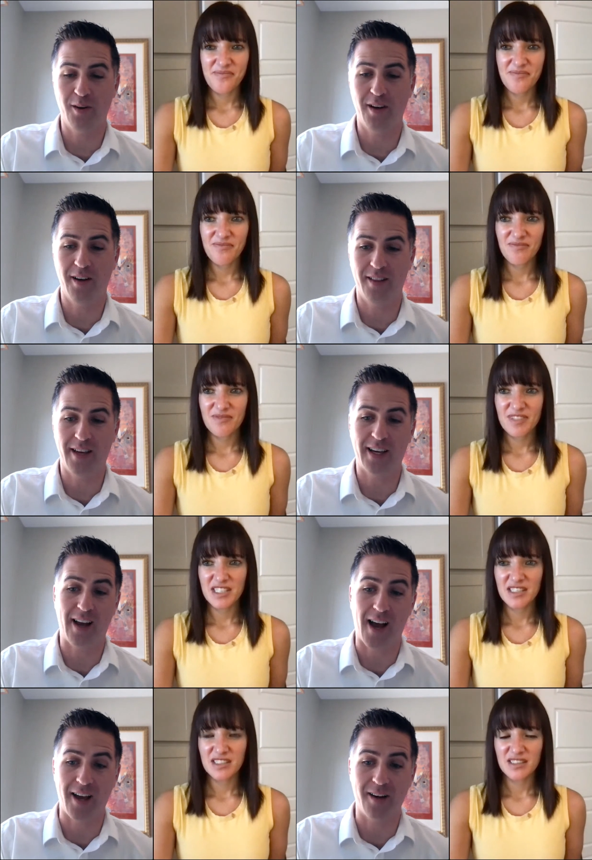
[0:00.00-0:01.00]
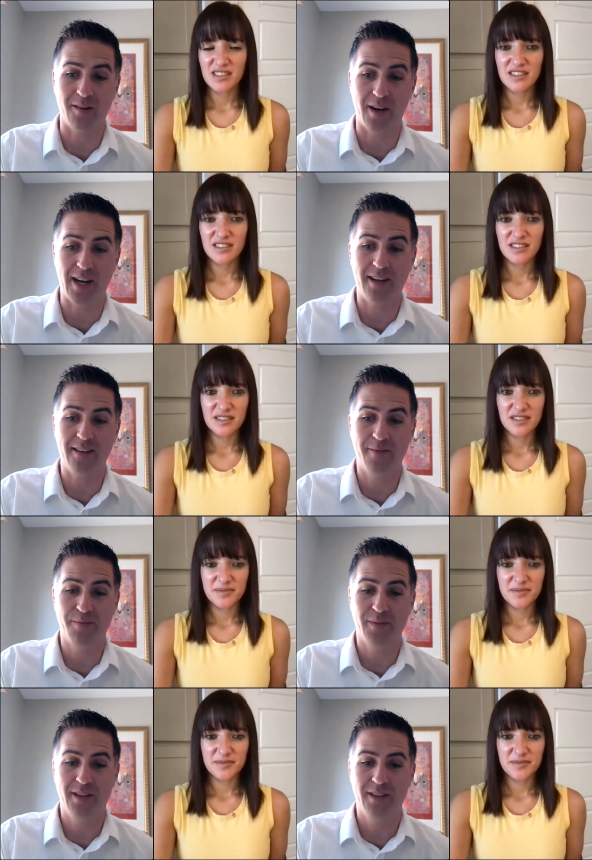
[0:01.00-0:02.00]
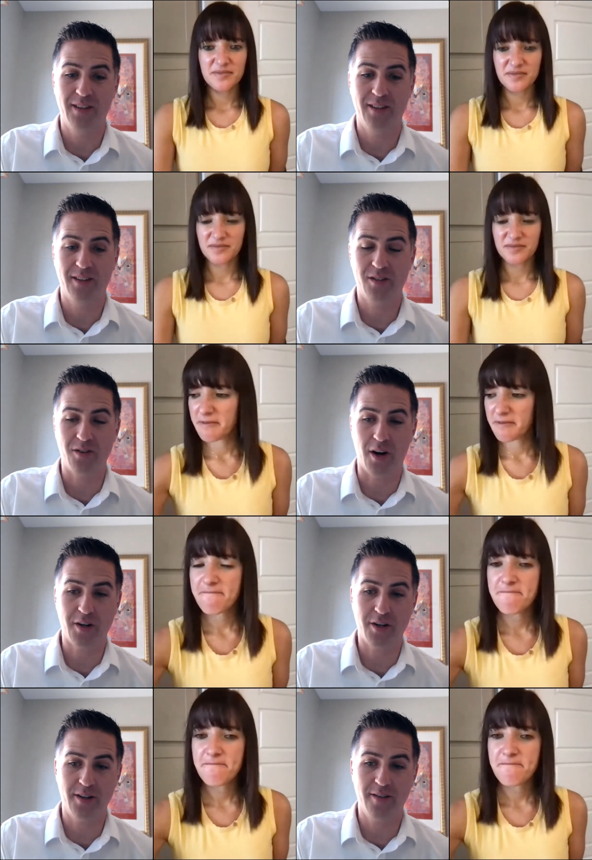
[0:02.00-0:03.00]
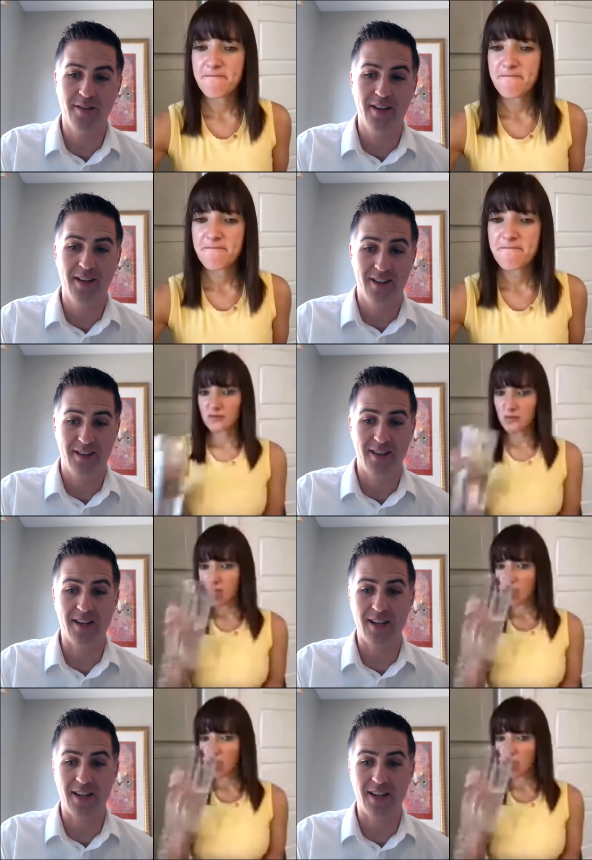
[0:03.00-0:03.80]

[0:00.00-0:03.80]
Speaker 1: or a, like an I R A structure, then